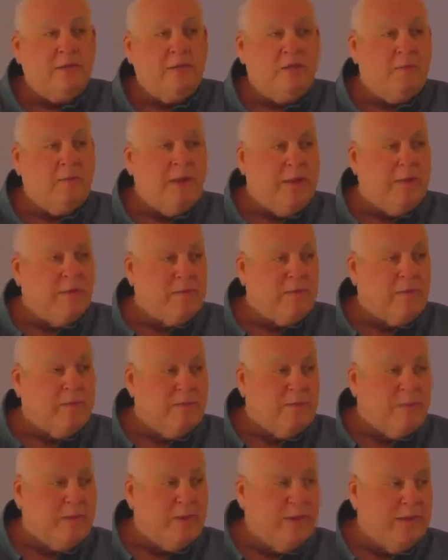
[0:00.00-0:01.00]
you may
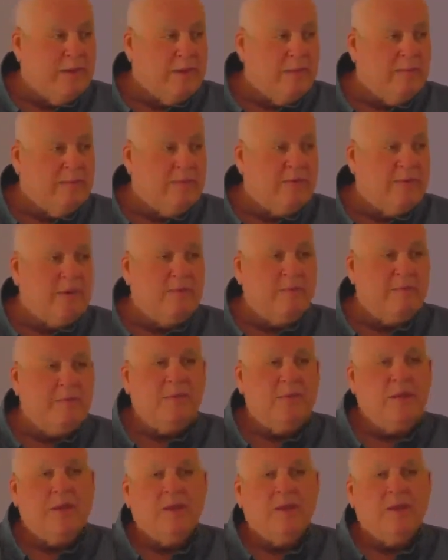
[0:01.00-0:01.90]
remember him from